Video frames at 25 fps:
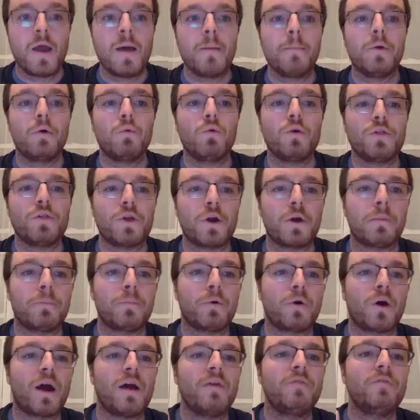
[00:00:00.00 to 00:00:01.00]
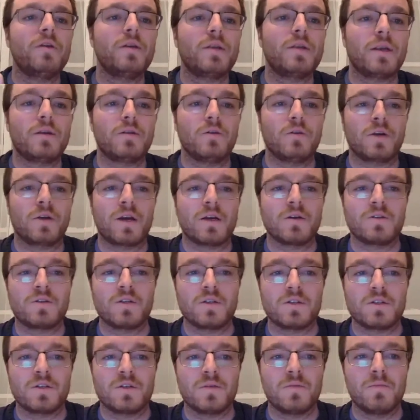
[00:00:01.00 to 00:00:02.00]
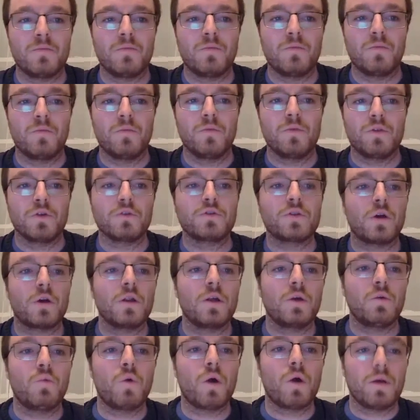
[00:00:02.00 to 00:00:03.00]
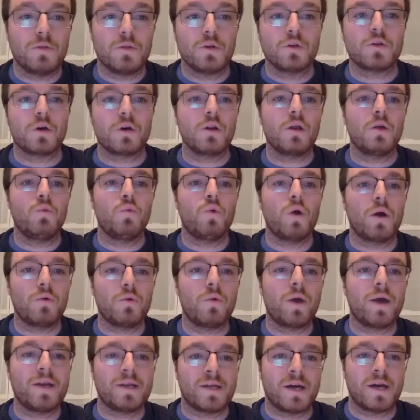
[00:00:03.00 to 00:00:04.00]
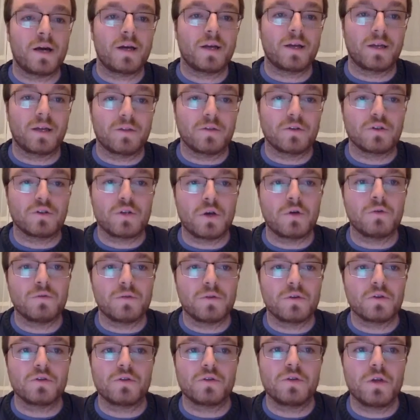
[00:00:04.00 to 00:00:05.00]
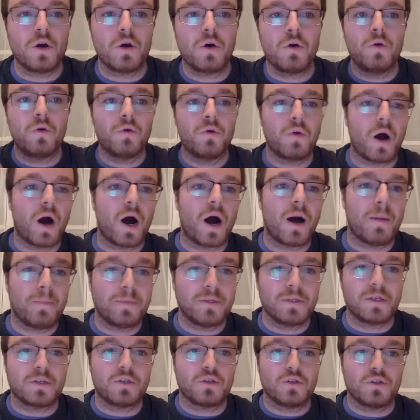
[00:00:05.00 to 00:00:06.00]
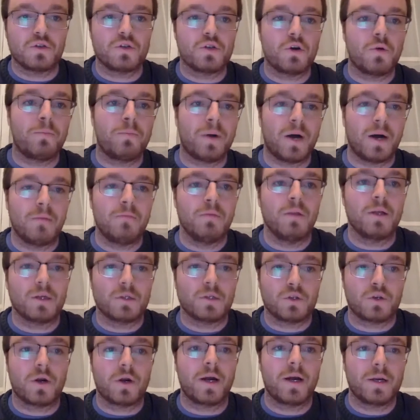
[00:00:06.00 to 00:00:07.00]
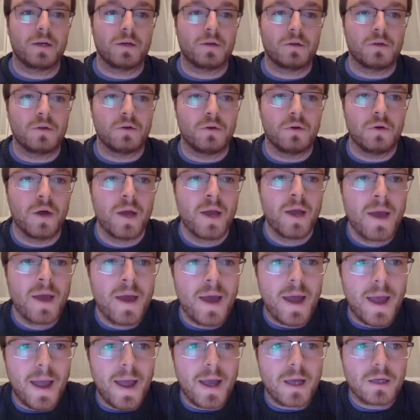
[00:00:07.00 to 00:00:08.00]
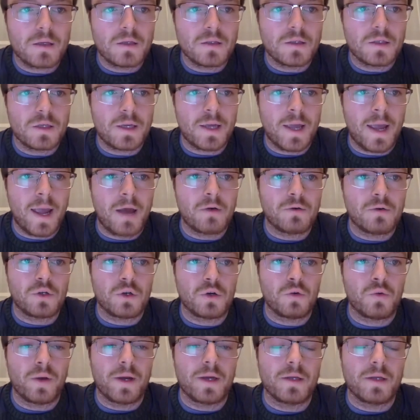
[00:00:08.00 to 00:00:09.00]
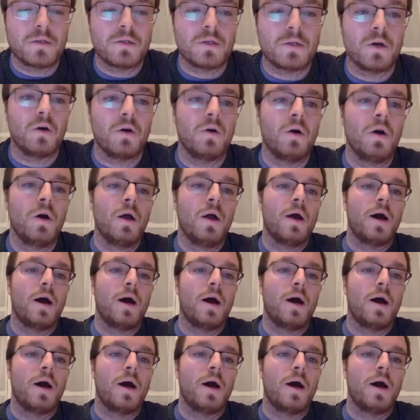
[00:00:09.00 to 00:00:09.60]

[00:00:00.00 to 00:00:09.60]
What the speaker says: But with our private dental care system, there's only one way tugging. There's no opposition. There's no public trying to act as a counterweight. So,